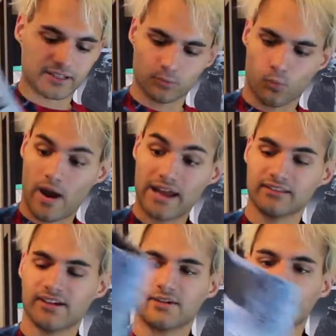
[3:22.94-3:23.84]
a way
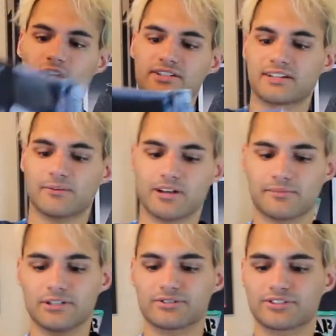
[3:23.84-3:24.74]
lighter wash than what
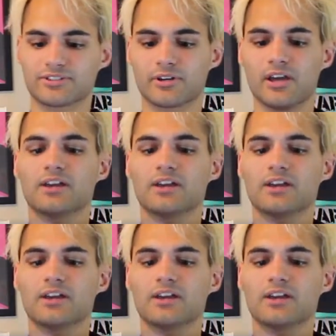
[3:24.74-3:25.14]
I'm used to.